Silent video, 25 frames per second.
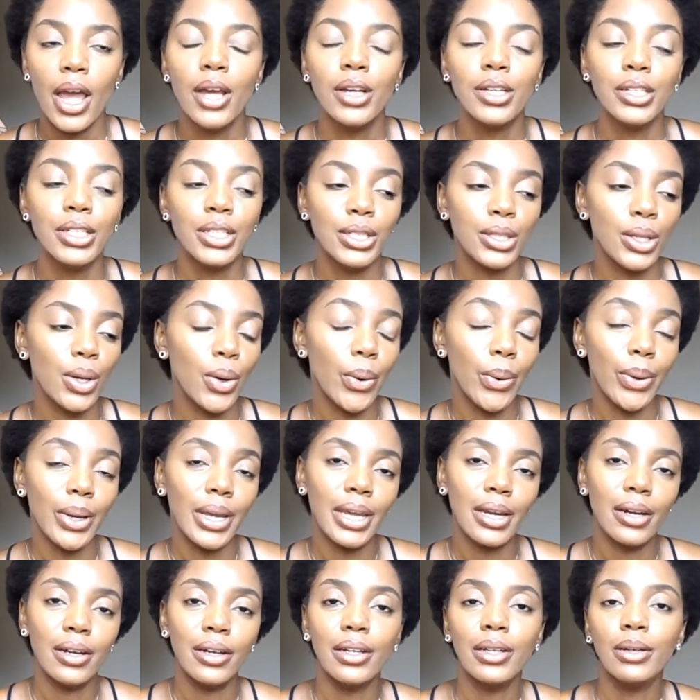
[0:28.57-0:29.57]
So
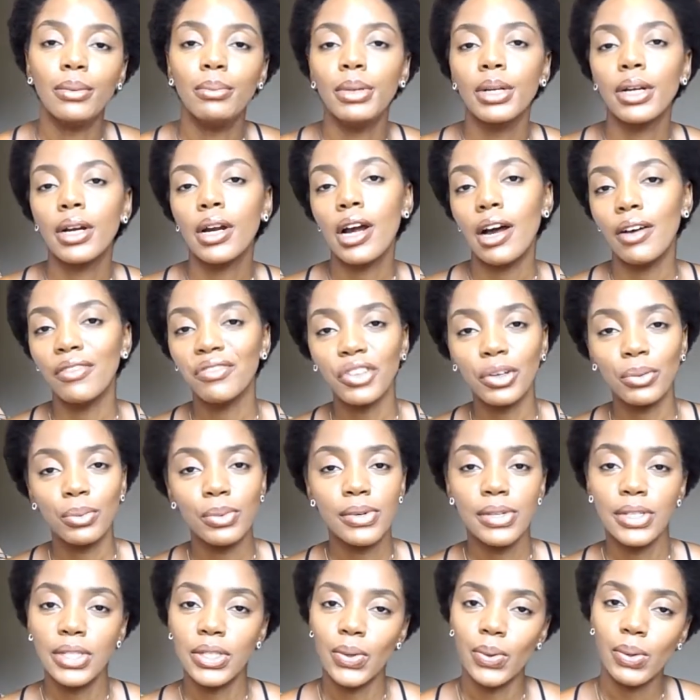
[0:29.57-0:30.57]
get a little bit
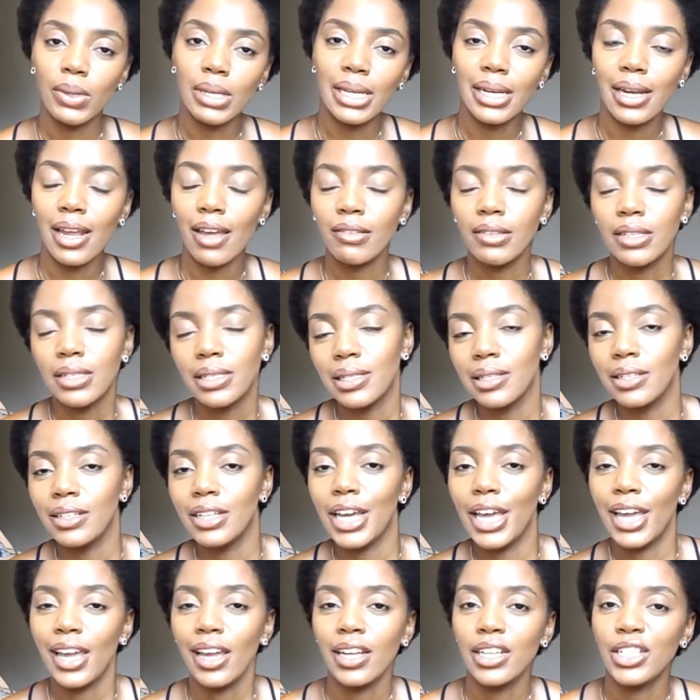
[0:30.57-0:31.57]
comfortable so we can have this little
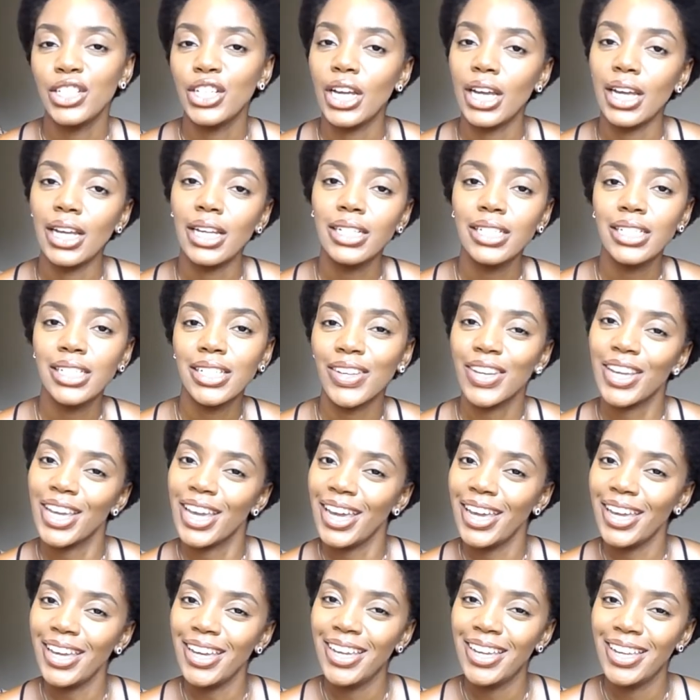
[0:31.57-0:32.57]
hair chat,
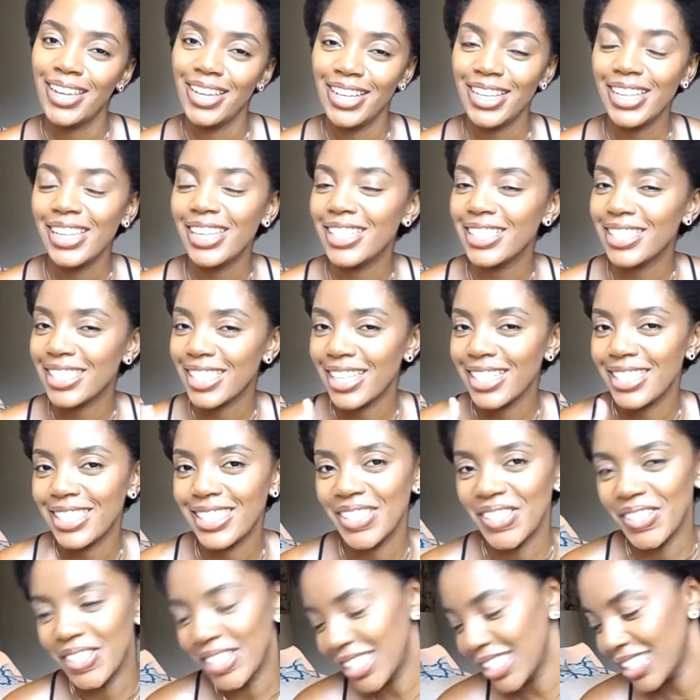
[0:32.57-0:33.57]
okay? Let's get
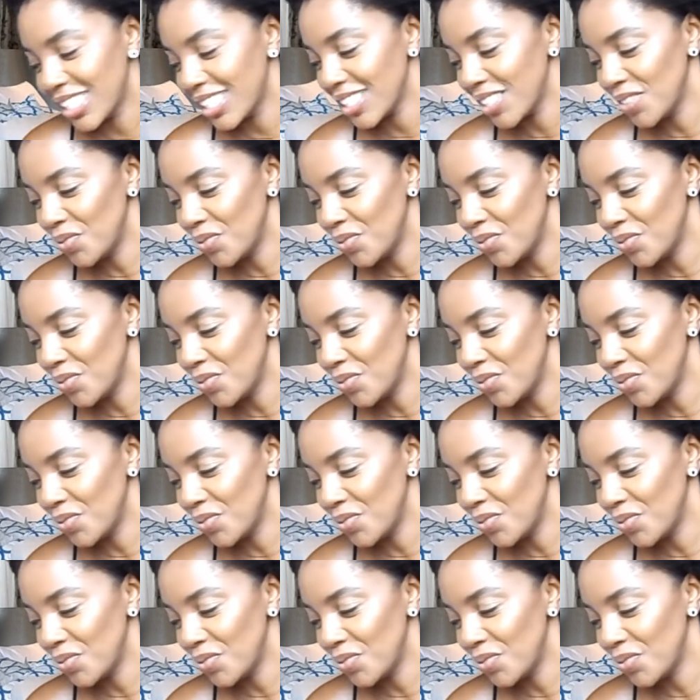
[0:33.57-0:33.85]
to it.